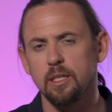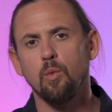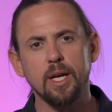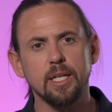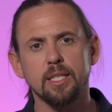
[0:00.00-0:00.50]

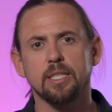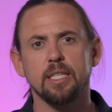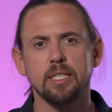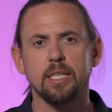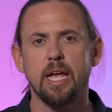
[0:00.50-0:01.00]

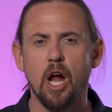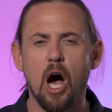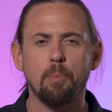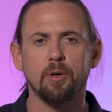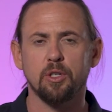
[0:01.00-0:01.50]
weaknesses, and
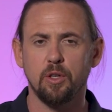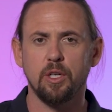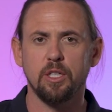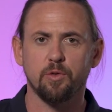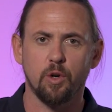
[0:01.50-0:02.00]

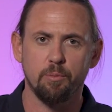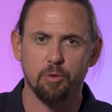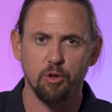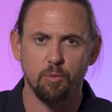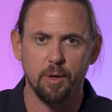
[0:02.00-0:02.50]
opportunities for
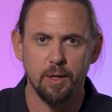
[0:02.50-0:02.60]
improvement.